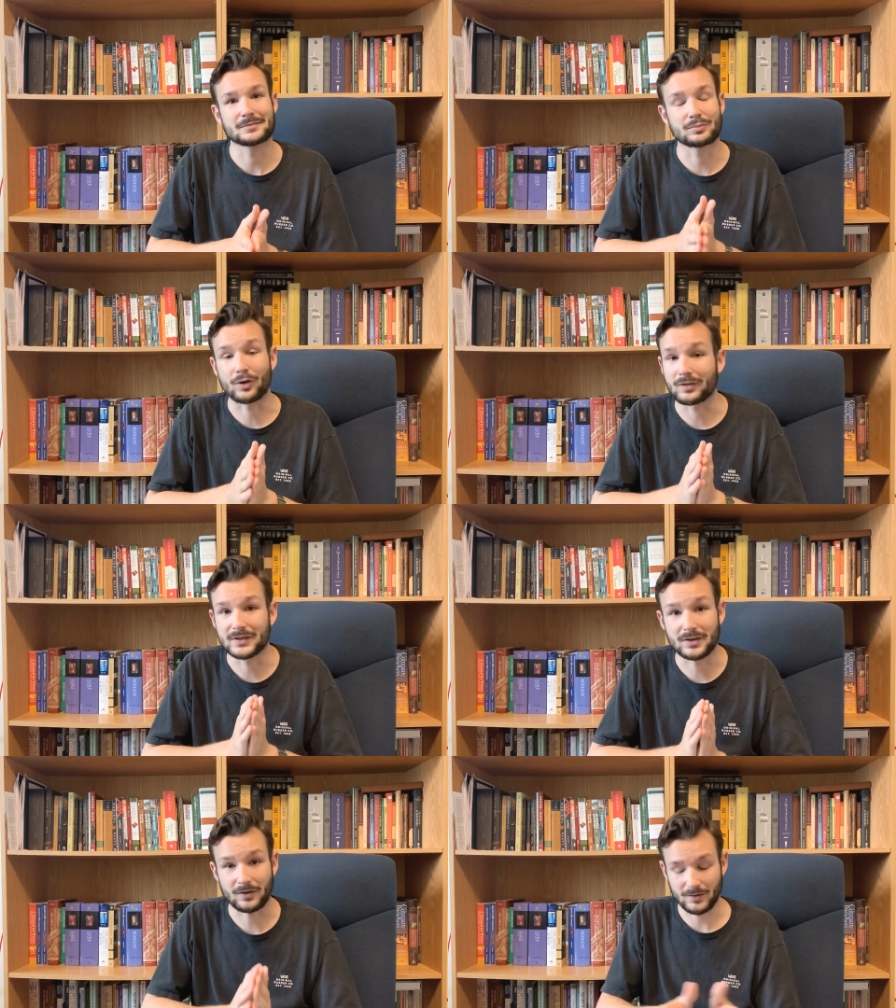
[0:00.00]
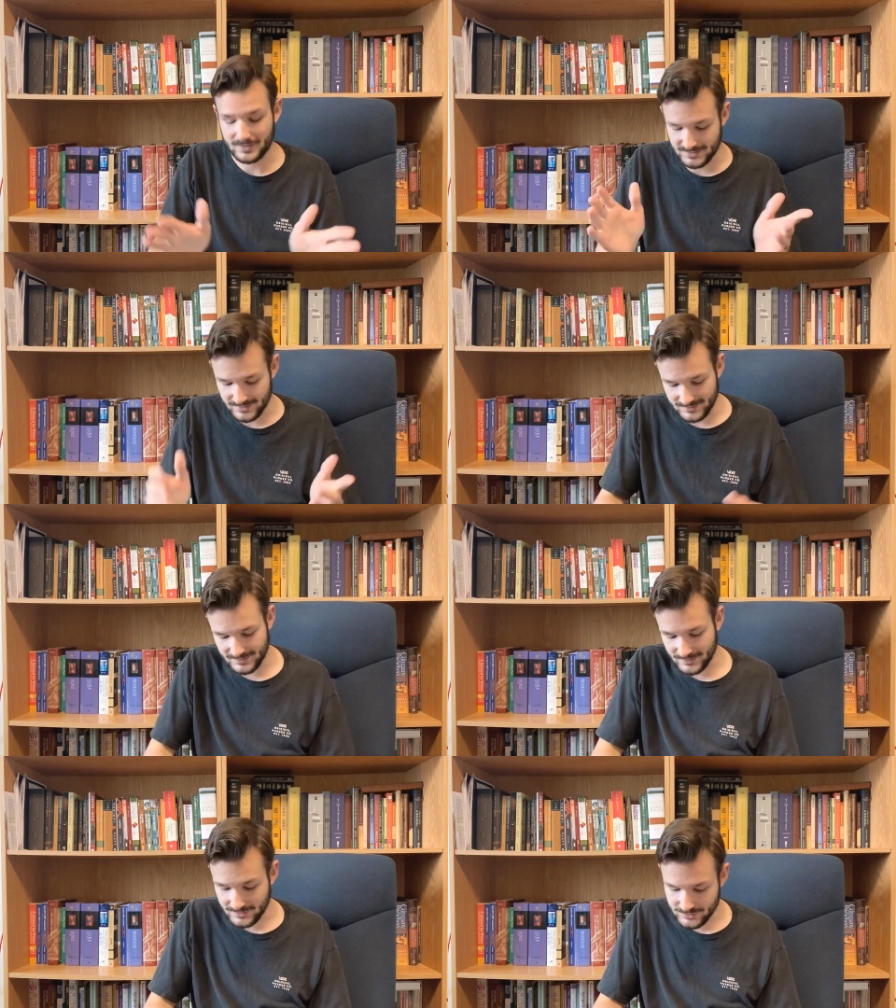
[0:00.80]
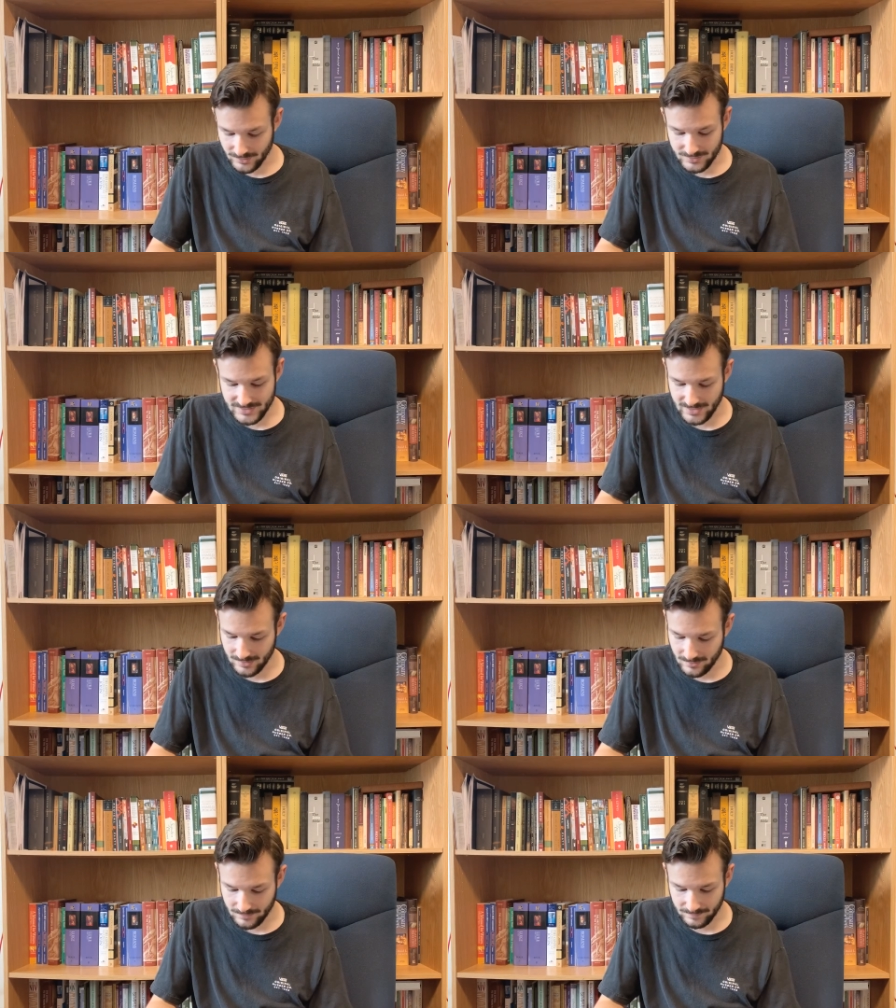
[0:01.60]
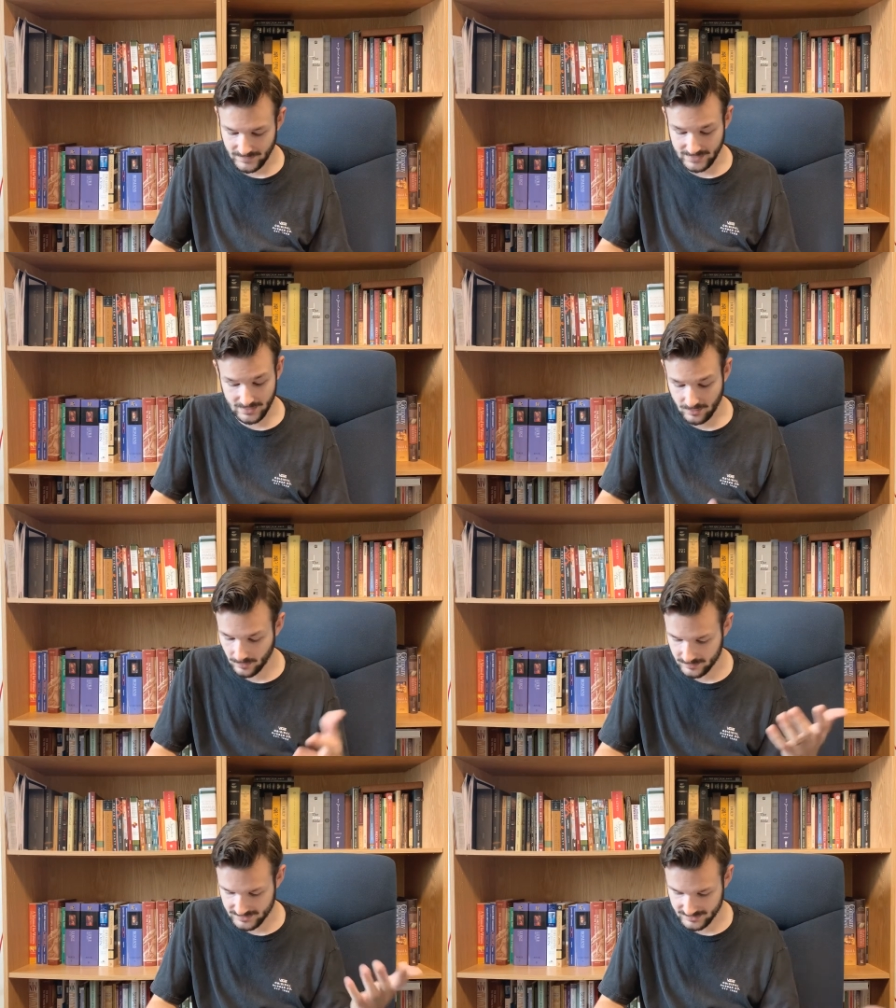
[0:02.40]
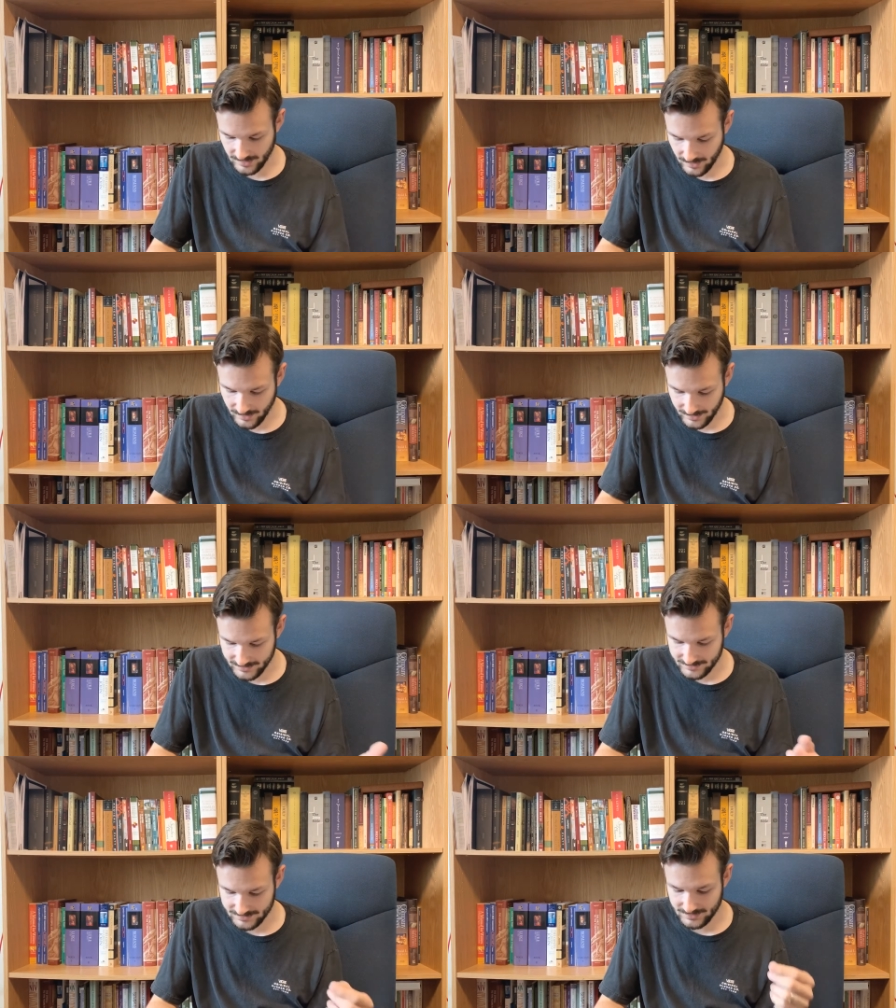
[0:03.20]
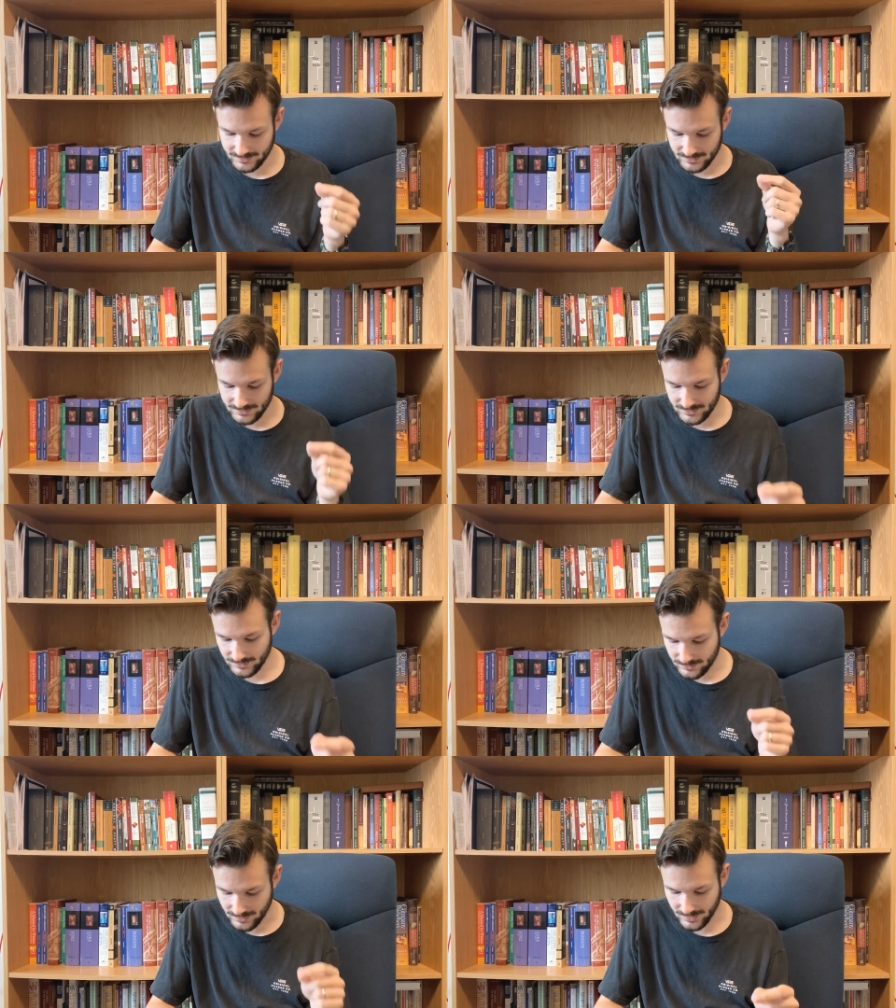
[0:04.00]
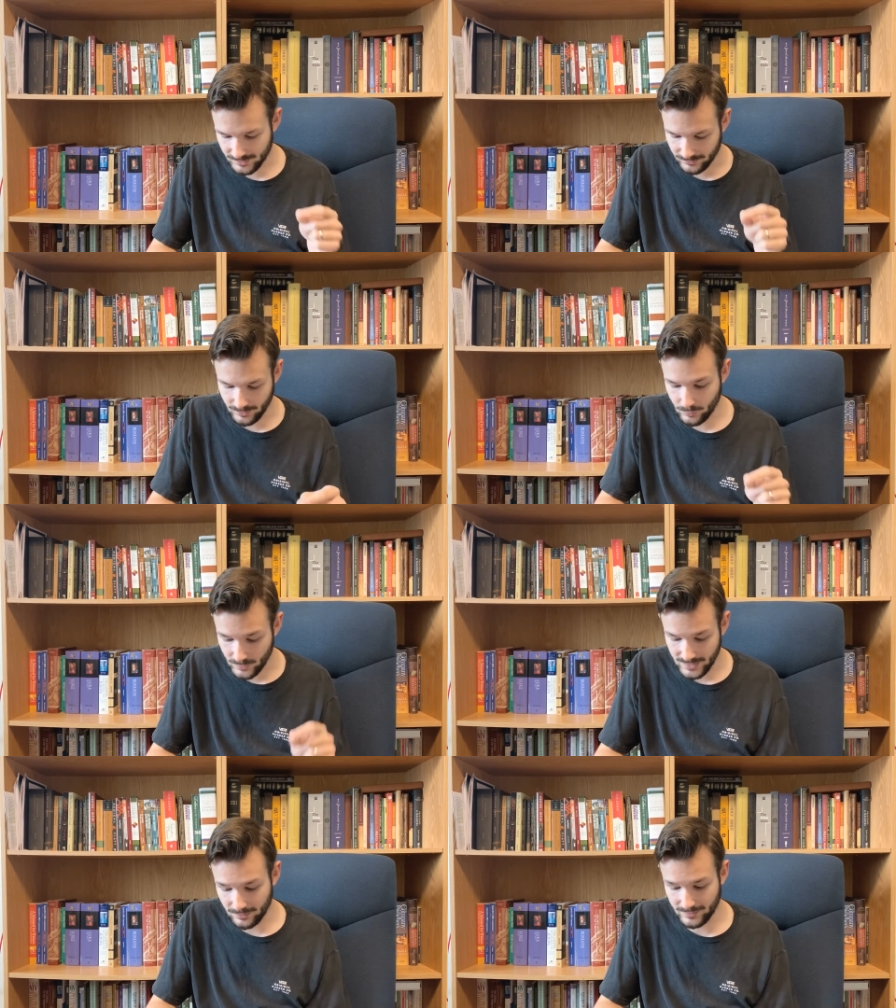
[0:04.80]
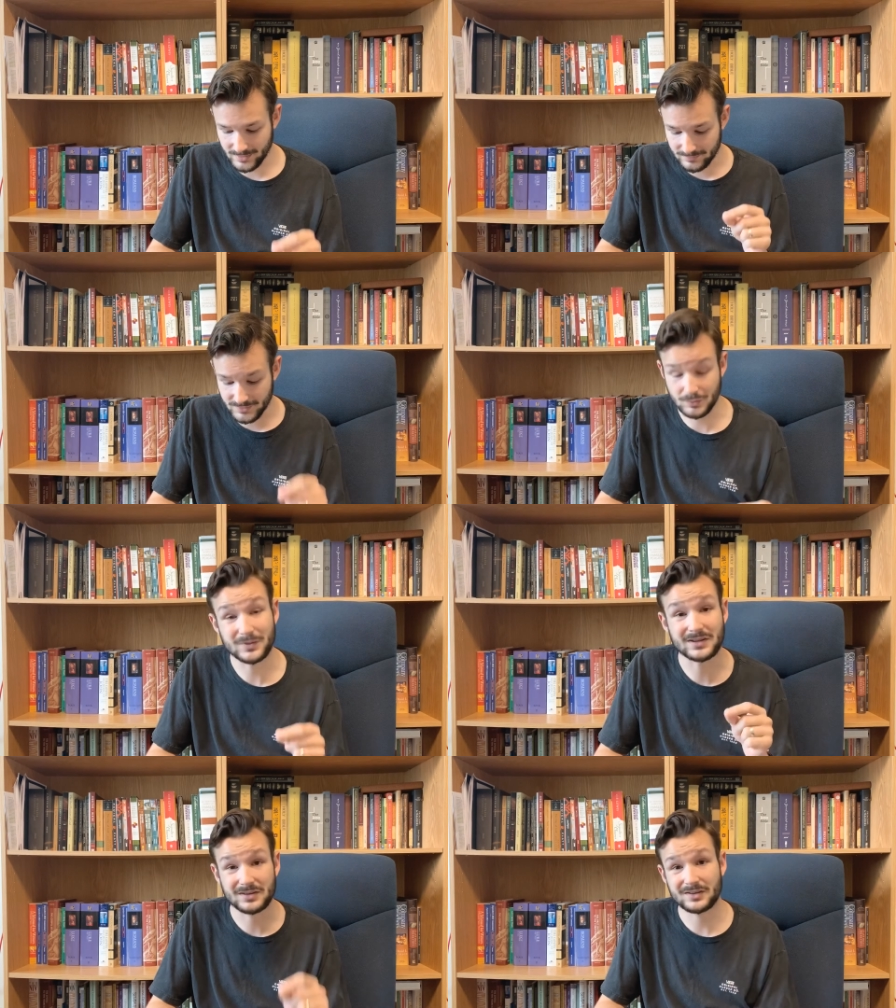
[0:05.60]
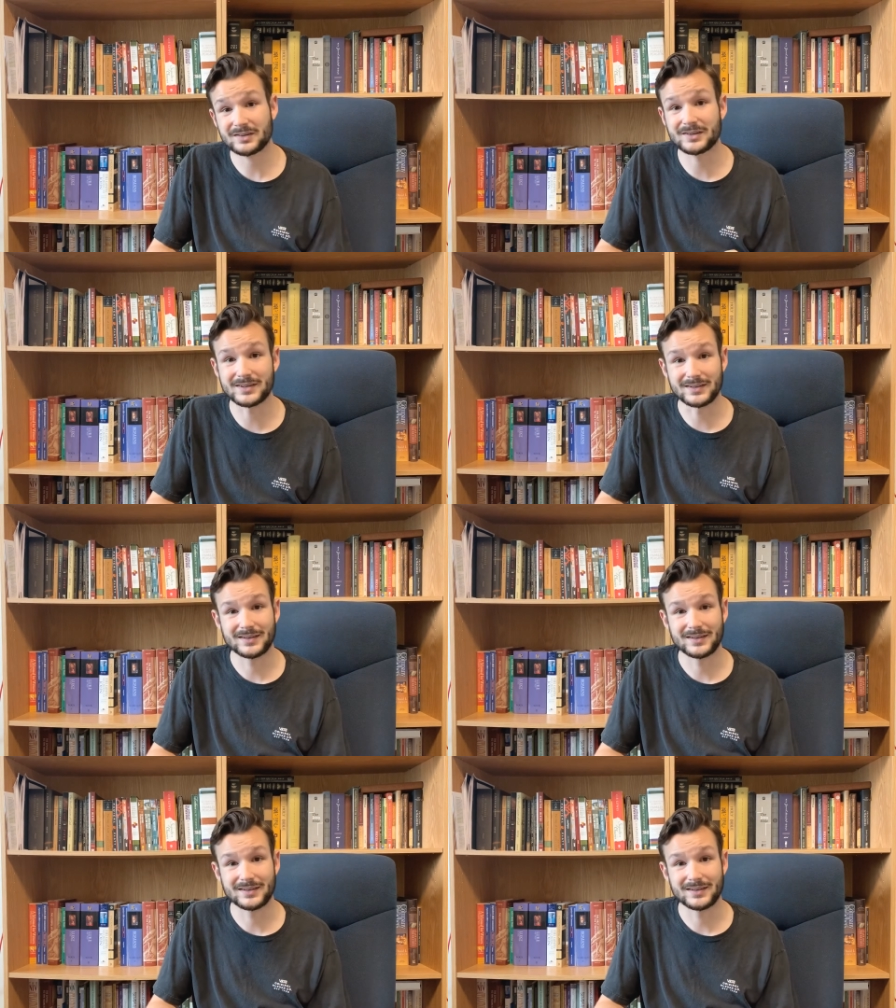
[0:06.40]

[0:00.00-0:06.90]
Paul encourages the church here, and he encourages us, do not grow weary of doing good,